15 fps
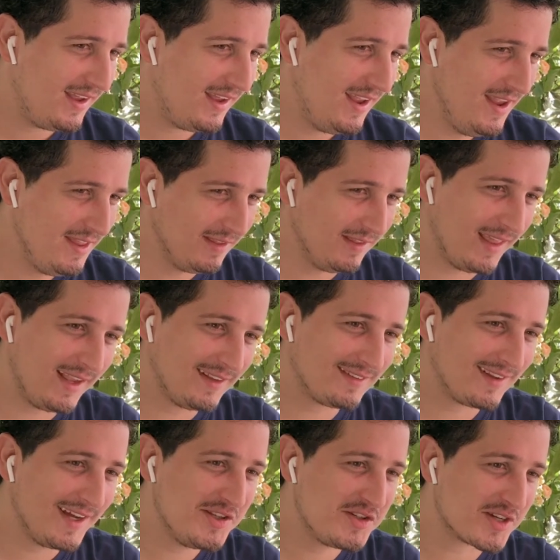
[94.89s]
And the last
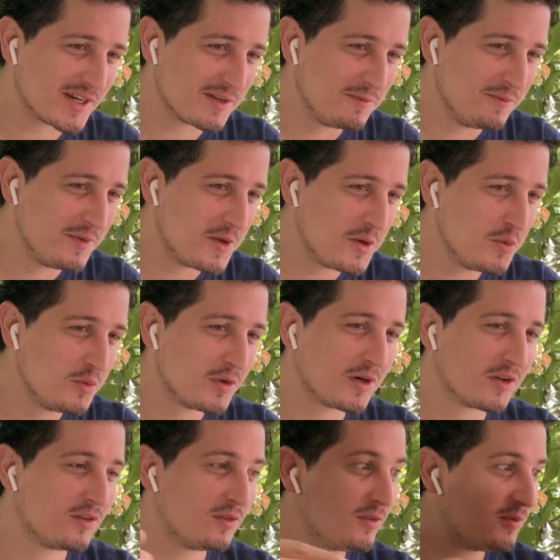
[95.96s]
I checked, Vue
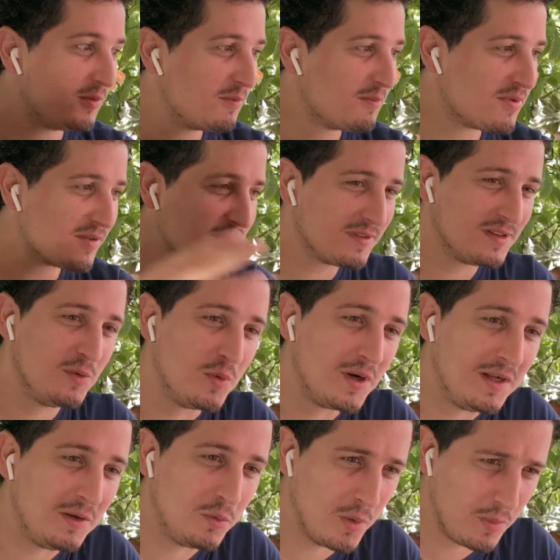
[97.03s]
works perfectly
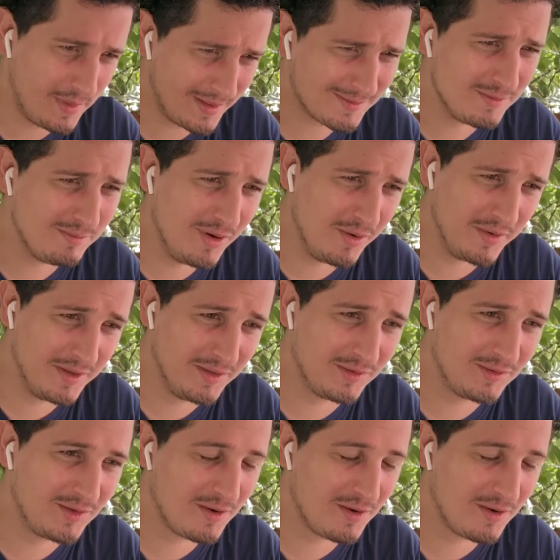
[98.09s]
well with web components.